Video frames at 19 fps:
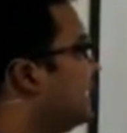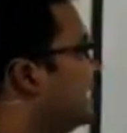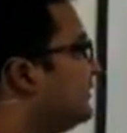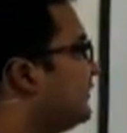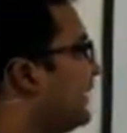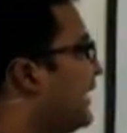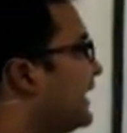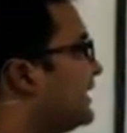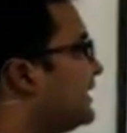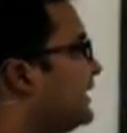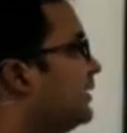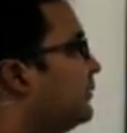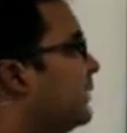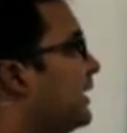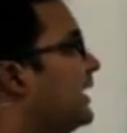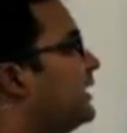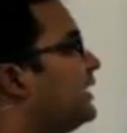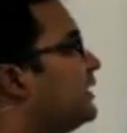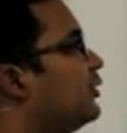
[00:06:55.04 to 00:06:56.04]
These factors
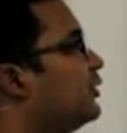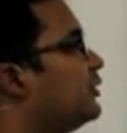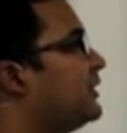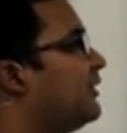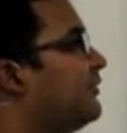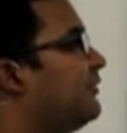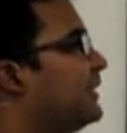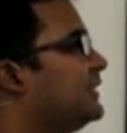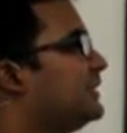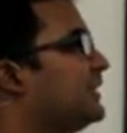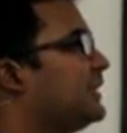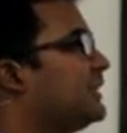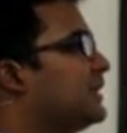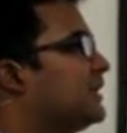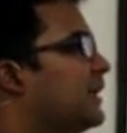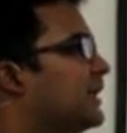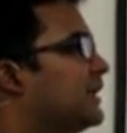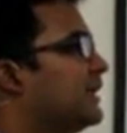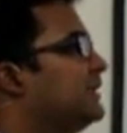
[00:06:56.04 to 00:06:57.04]
may include the
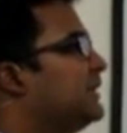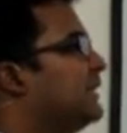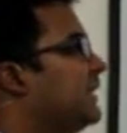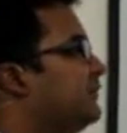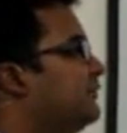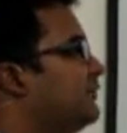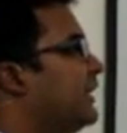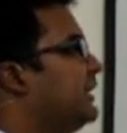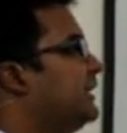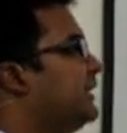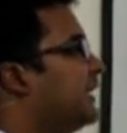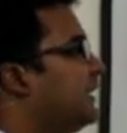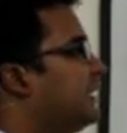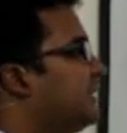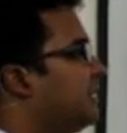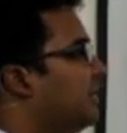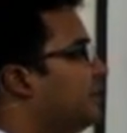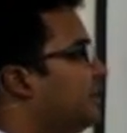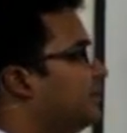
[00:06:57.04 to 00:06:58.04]
weather, current
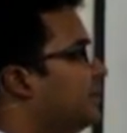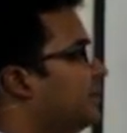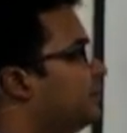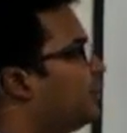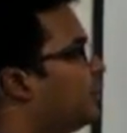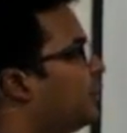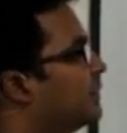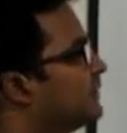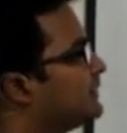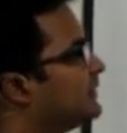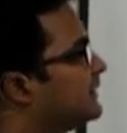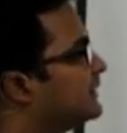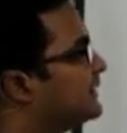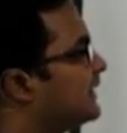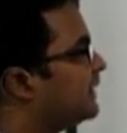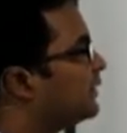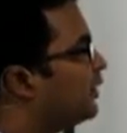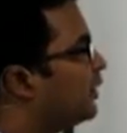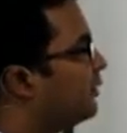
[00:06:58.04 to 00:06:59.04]
inventory, government
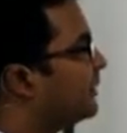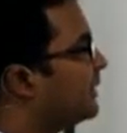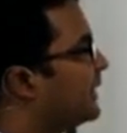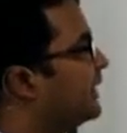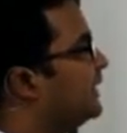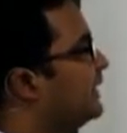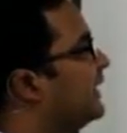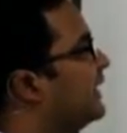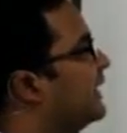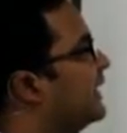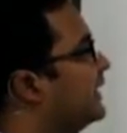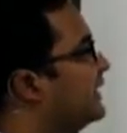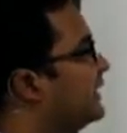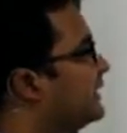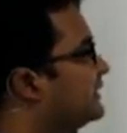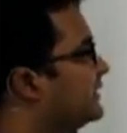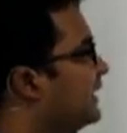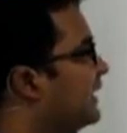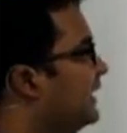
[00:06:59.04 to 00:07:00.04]
policies, economic
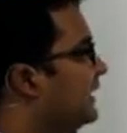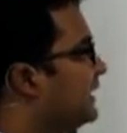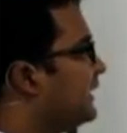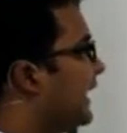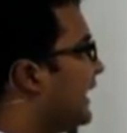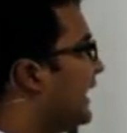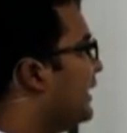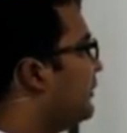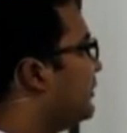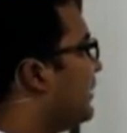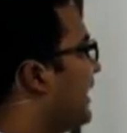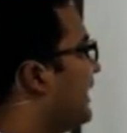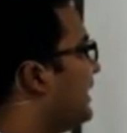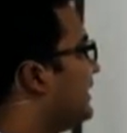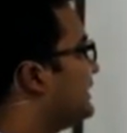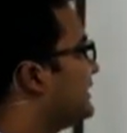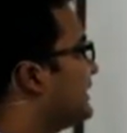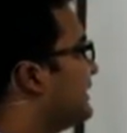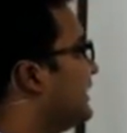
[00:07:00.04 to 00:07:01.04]
indicators, trade
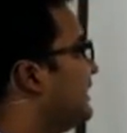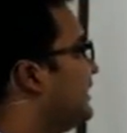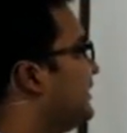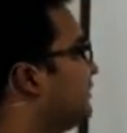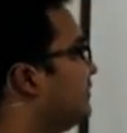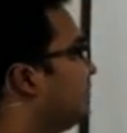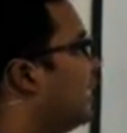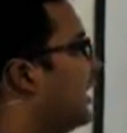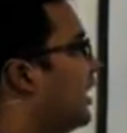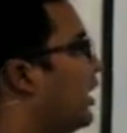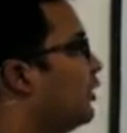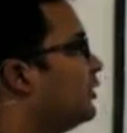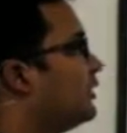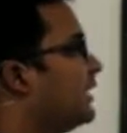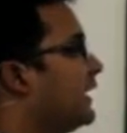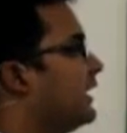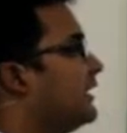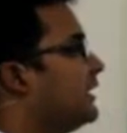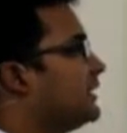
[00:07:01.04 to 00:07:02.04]
balances, even how
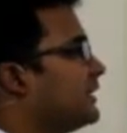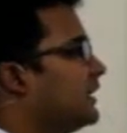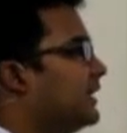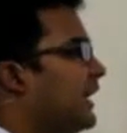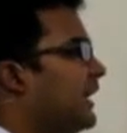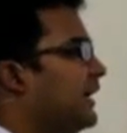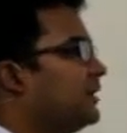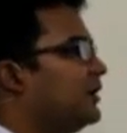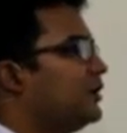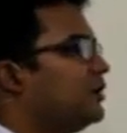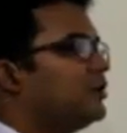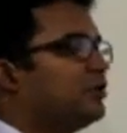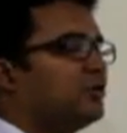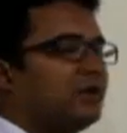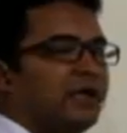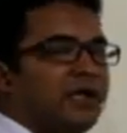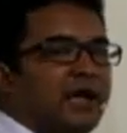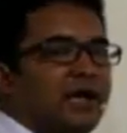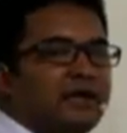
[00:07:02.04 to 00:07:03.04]
traders are likely
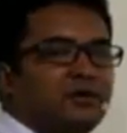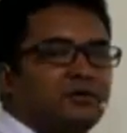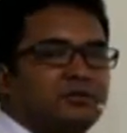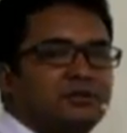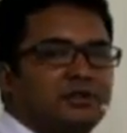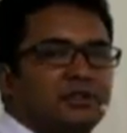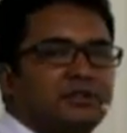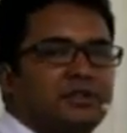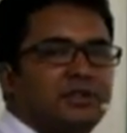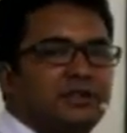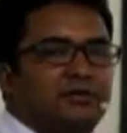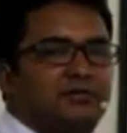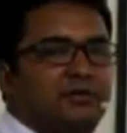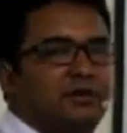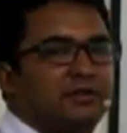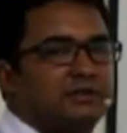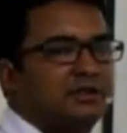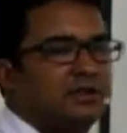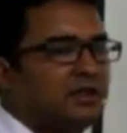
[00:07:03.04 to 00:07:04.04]
to react to certain
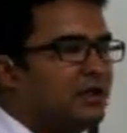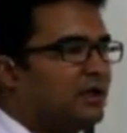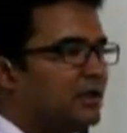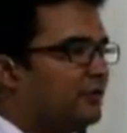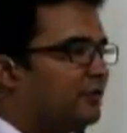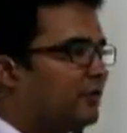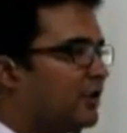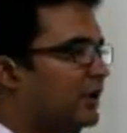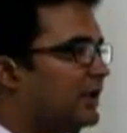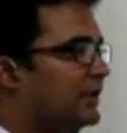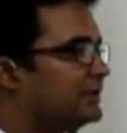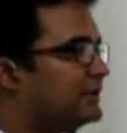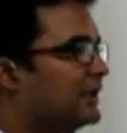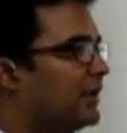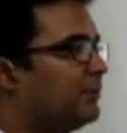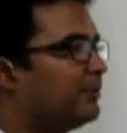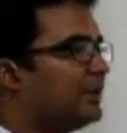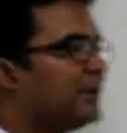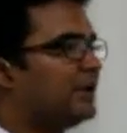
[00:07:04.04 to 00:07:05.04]
events. For
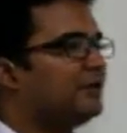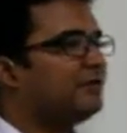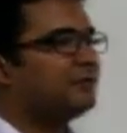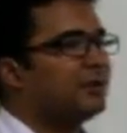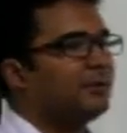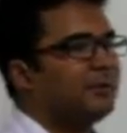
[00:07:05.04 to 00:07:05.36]
example,